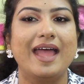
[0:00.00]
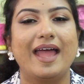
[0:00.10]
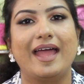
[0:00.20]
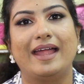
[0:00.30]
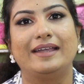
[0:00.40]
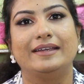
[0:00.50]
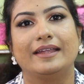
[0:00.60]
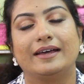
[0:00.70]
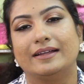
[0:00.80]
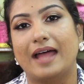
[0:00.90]
and
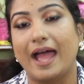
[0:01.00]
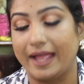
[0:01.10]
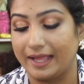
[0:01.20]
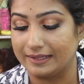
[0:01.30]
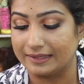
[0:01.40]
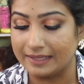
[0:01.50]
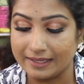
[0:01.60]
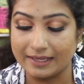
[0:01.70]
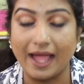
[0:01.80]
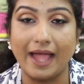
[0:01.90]
uh, I
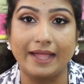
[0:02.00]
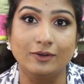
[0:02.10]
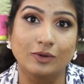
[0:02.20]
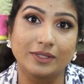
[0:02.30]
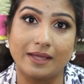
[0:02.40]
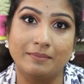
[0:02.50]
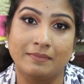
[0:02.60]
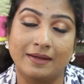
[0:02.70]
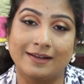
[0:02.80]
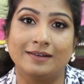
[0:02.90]
think I know
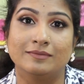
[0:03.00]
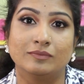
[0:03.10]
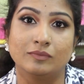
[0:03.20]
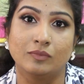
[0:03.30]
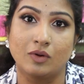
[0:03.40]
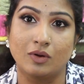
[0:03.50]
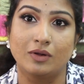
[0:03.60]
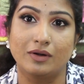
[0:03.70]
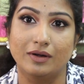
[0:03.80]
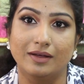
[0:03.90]
them uh,
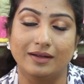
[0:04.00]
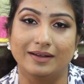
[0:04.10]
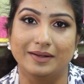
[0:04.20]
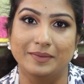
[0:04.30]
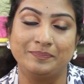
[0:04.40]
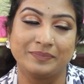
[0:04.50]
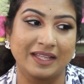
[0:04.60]
more uh,